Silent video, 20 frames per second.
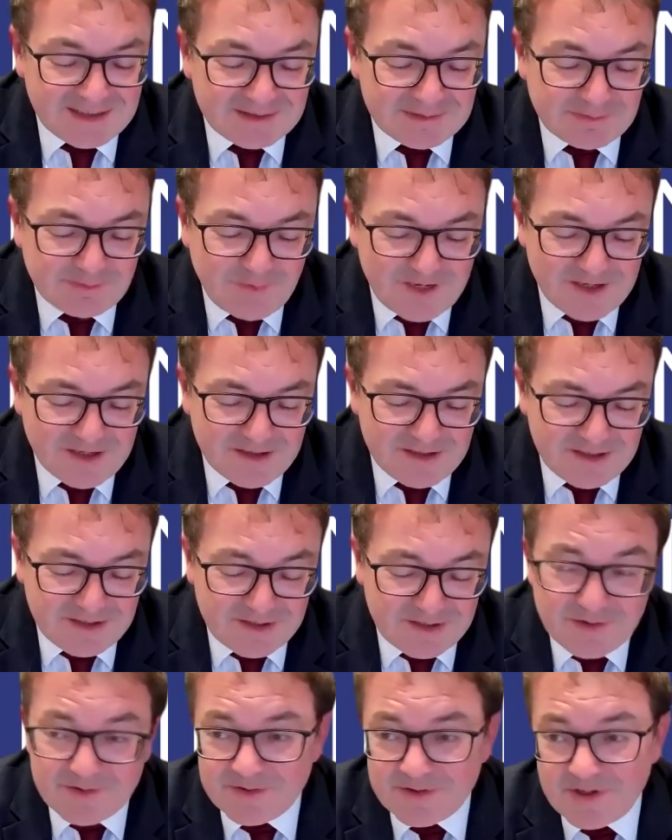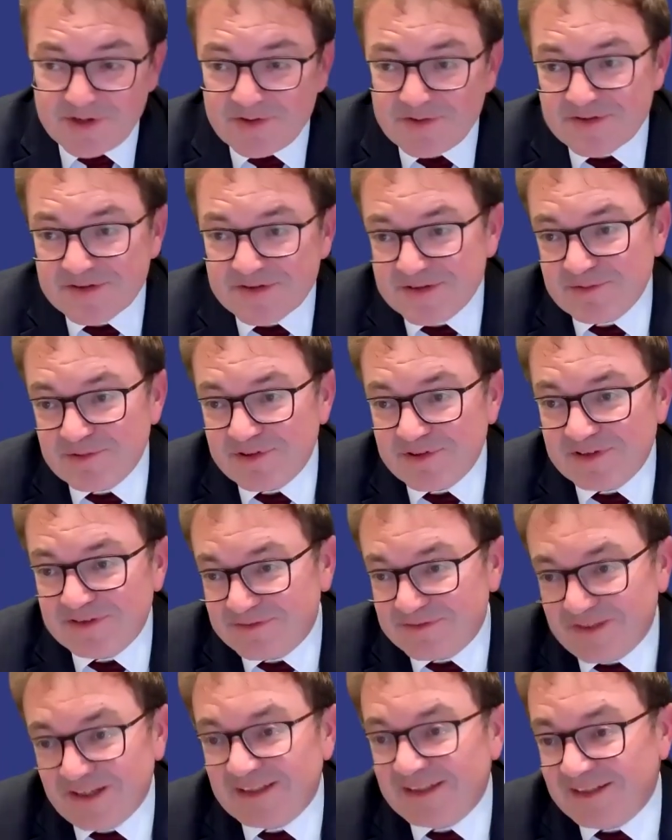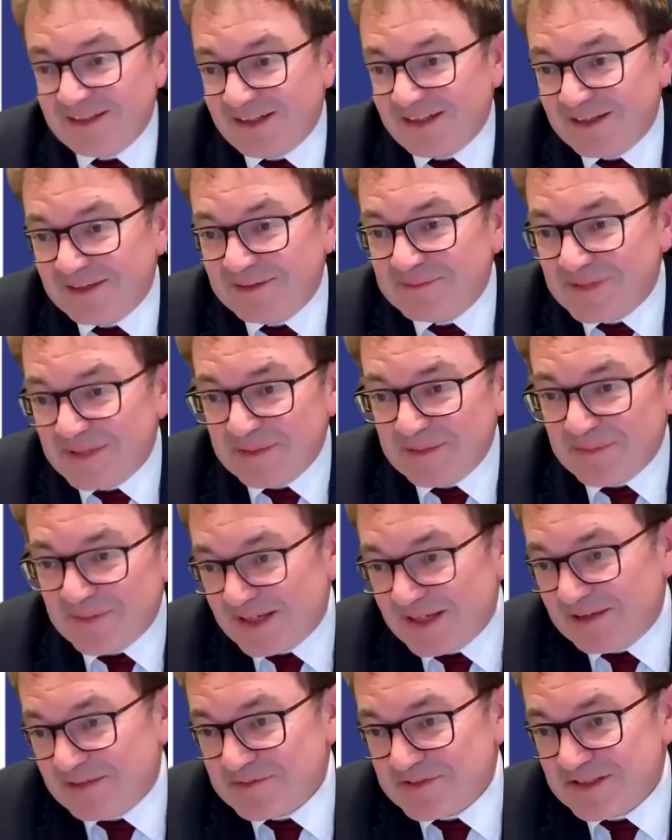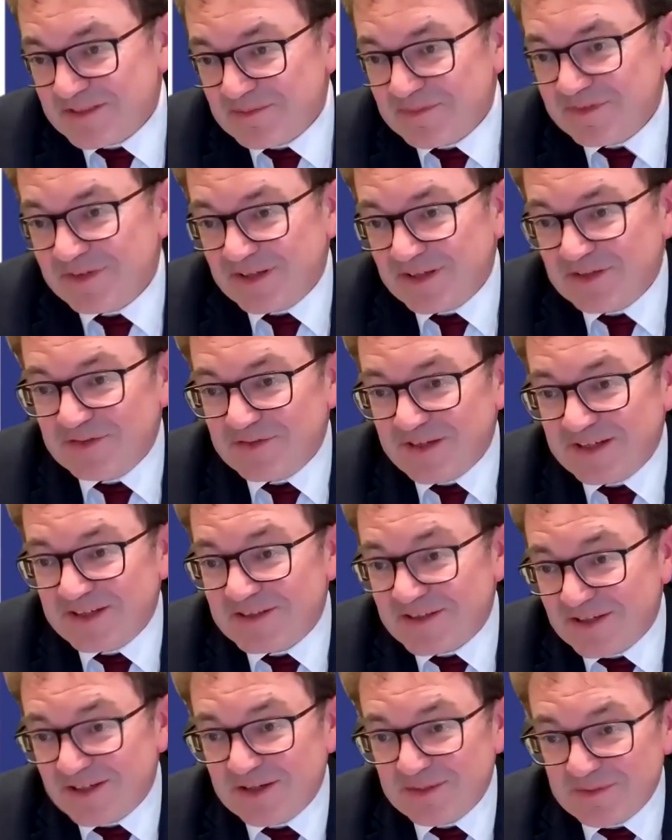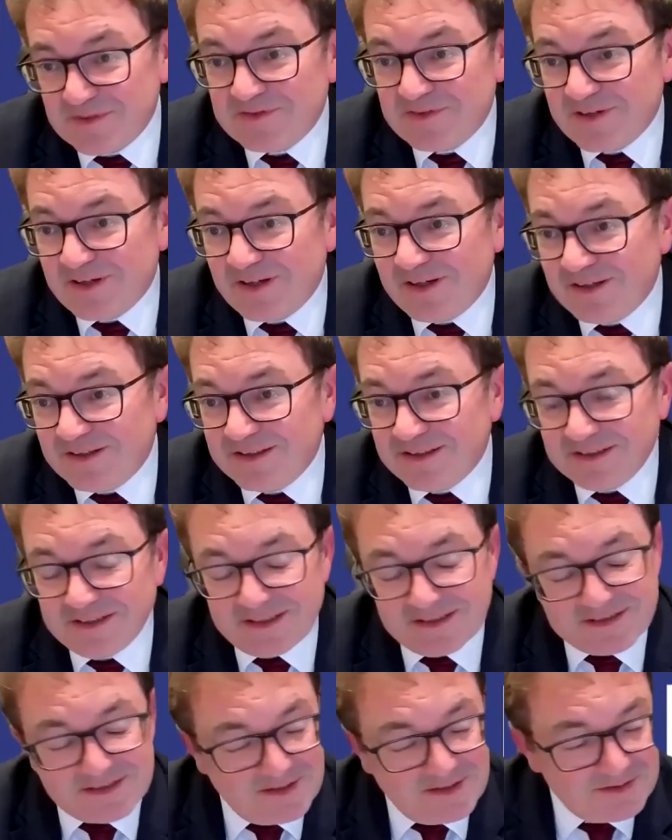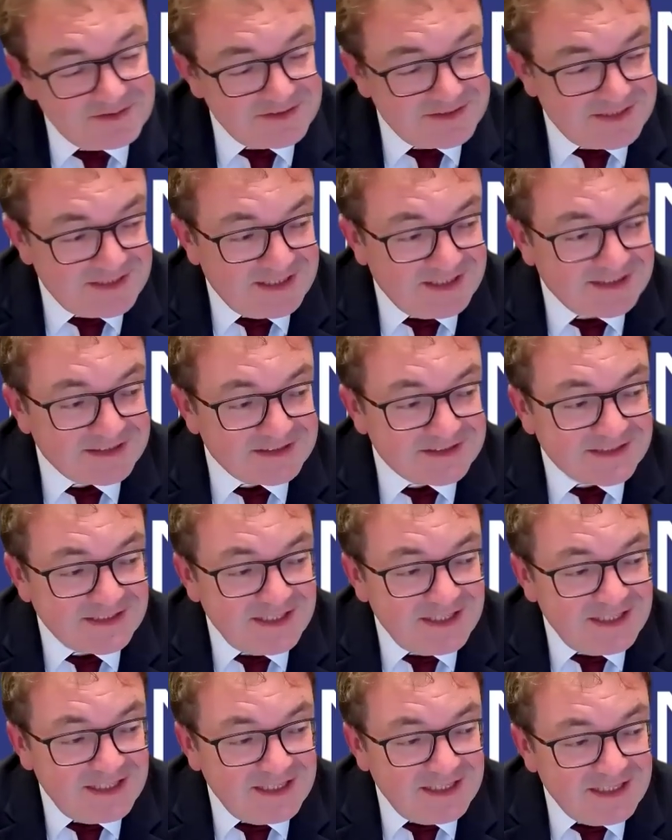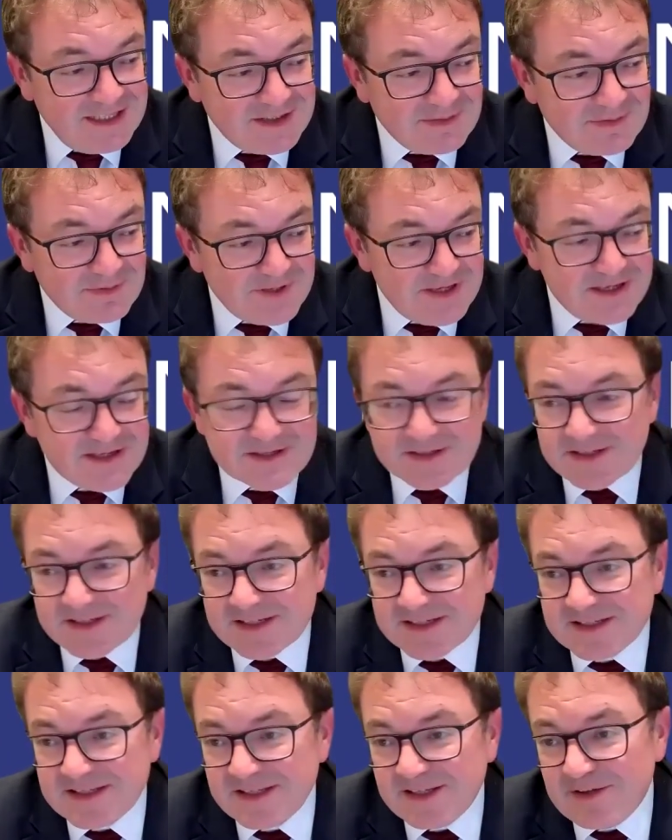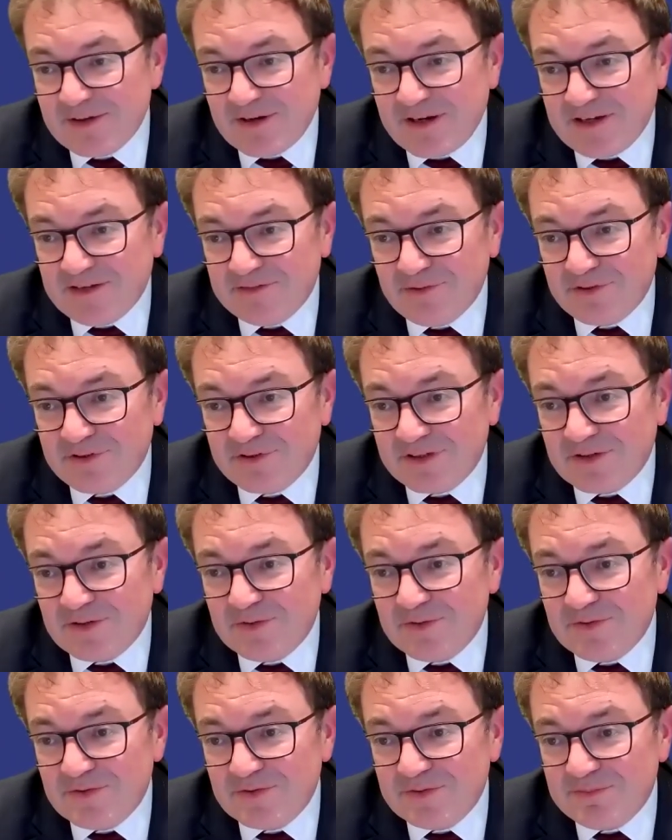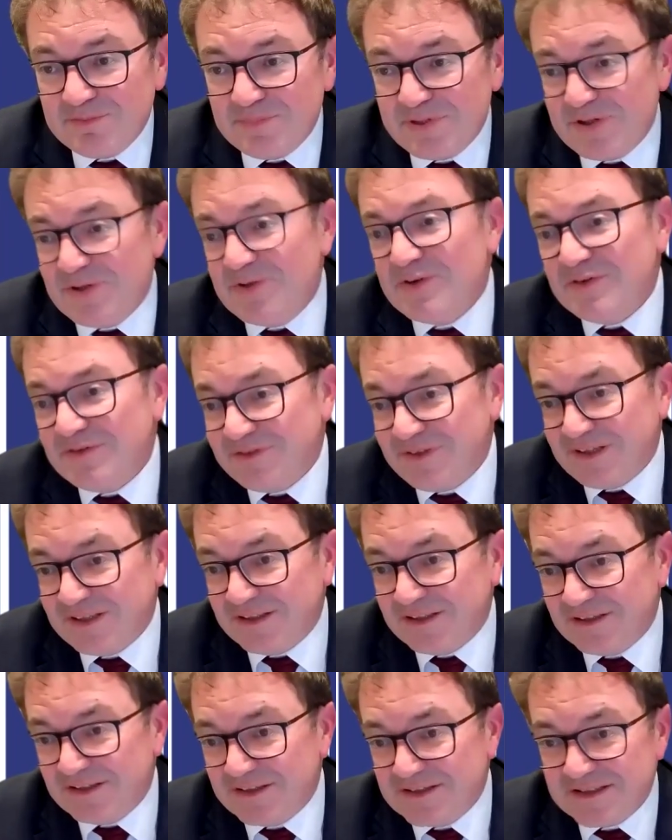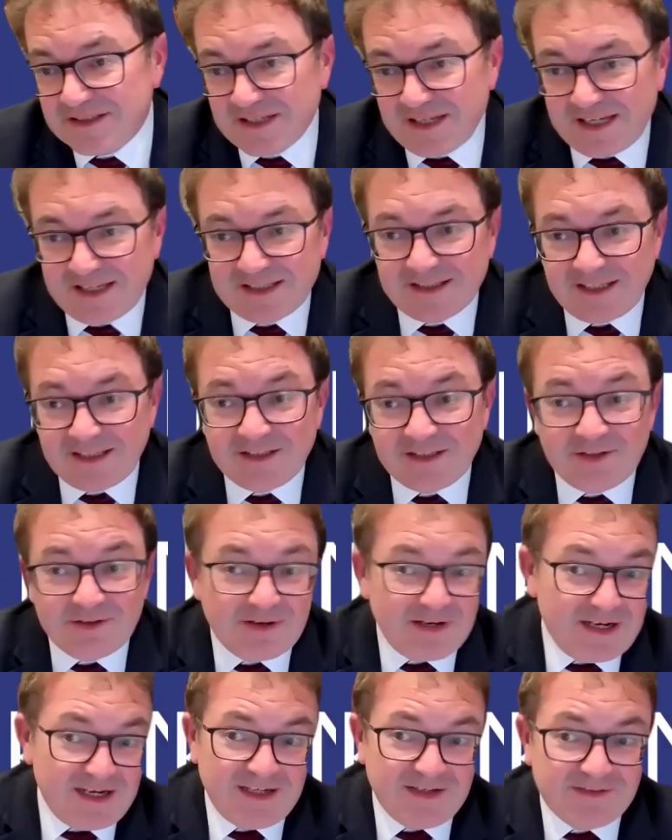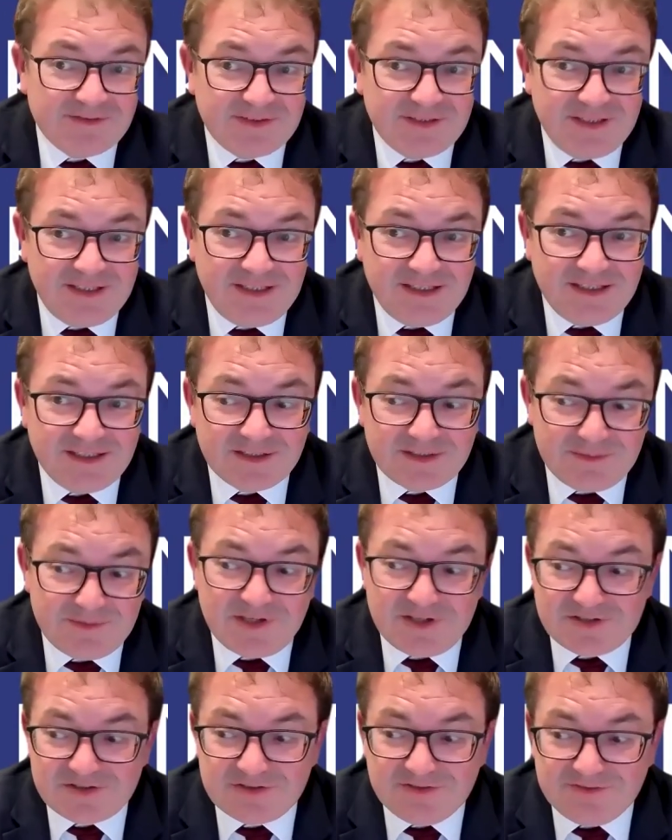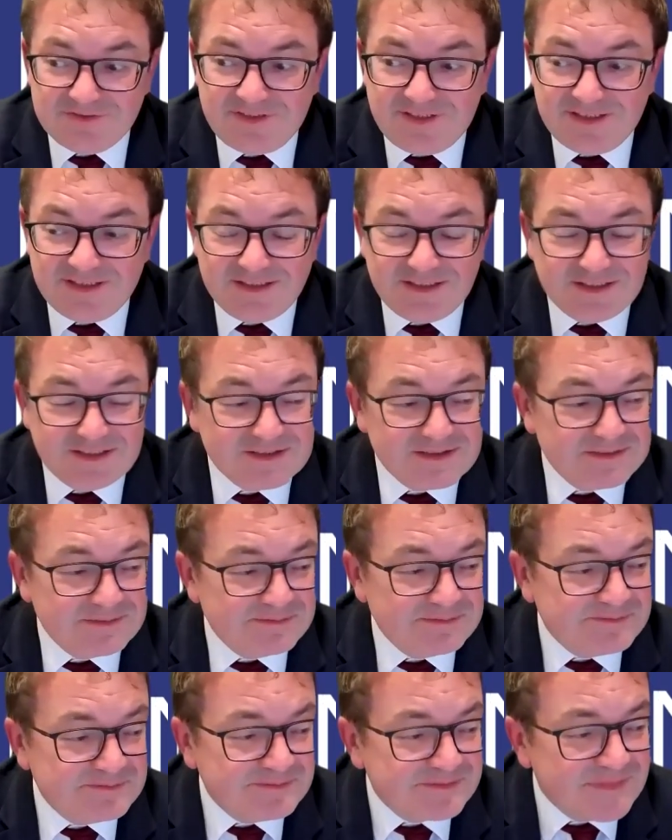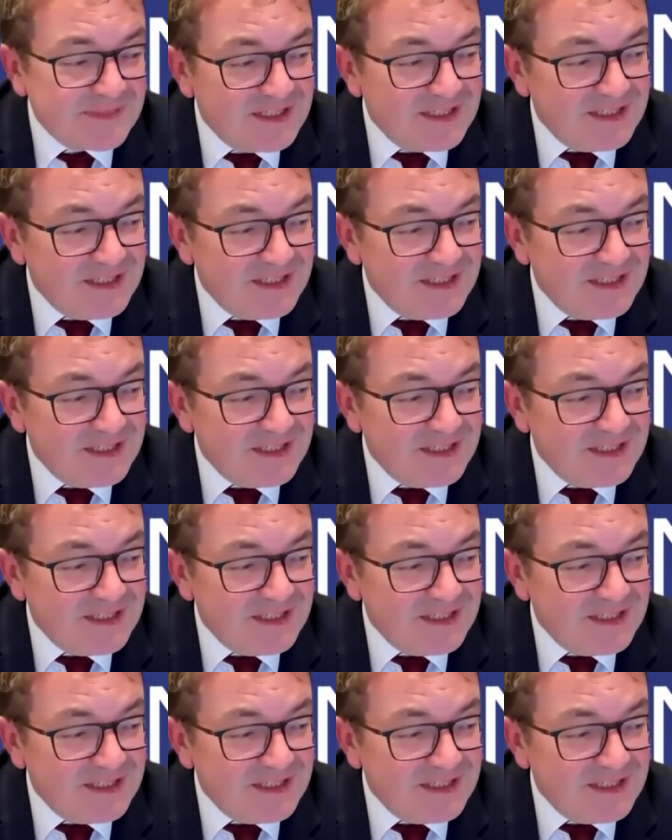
And when you use the word funder, it becomes something of a term of art in this context. And the reason is that you have what are called pure funders, and then you have commercial funders.